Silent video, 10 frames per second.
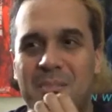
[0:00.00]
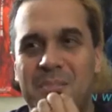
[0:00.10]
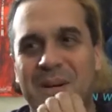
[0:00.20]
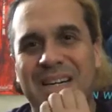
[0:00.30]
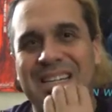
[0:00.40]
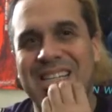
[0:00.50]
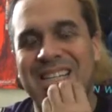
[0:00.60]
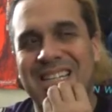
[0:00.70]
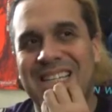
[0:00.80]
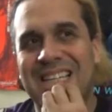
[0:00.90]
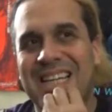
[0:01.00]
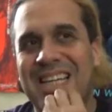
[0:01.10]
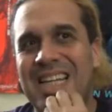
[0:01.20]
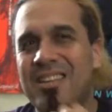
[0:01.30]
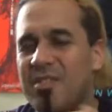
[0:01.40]
But
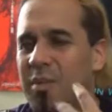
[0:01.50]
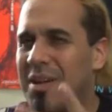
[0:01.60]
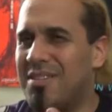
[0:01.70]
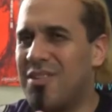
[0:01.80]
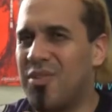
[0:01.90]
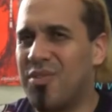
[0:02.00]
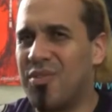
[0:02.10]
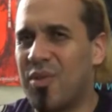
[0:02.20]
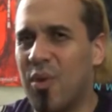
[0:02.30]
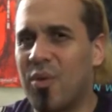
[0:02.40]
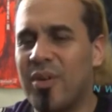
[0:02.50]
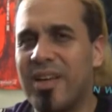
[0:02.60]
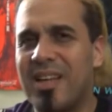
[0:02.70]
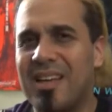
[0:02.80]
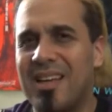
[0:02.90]
it is a wealth of
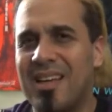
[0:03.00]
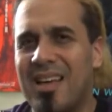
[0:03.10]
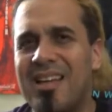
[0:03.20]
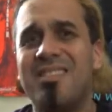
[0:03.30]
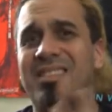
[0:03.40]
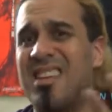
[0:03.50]
story. It is a